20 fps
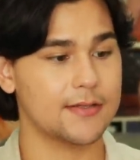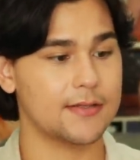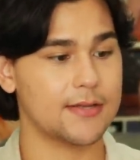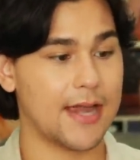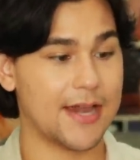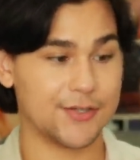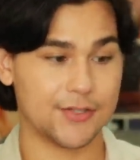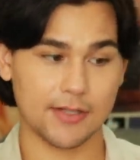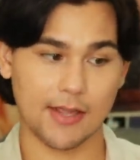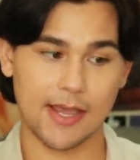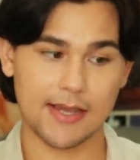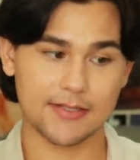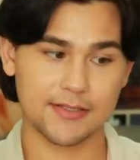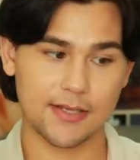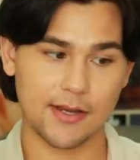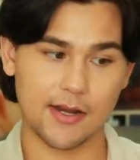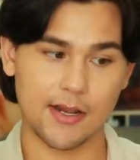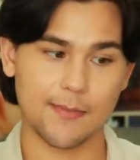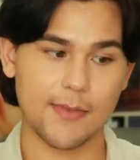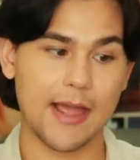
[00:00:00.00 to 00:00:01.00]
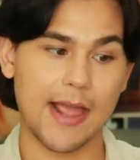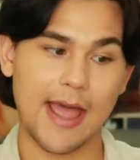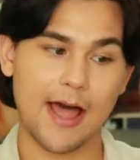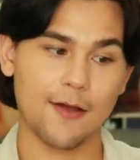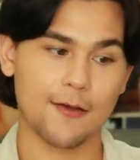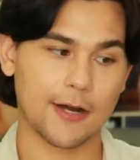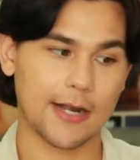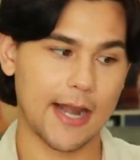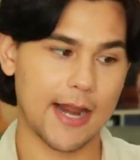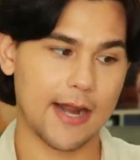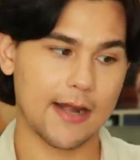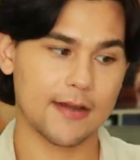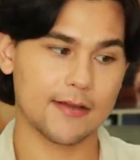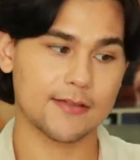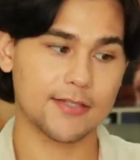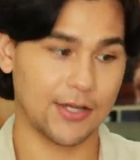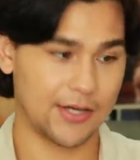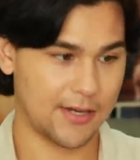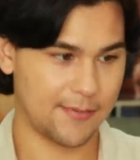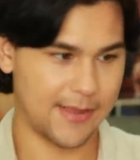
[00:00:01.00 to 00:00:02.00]
hydrolyzed sodium hyaluronate,
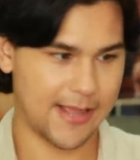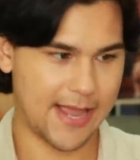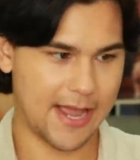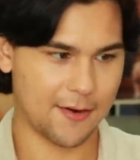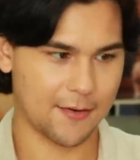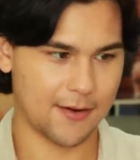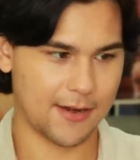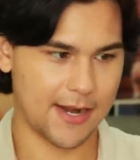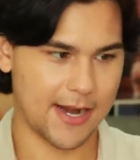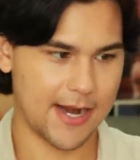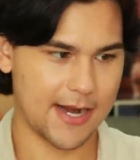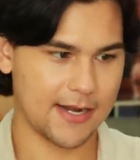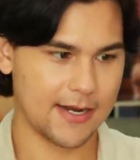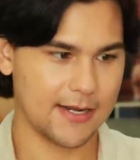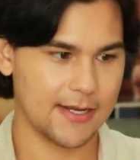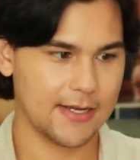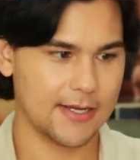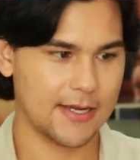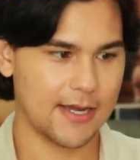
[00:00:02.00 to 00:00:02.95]
sodium hyaluronate,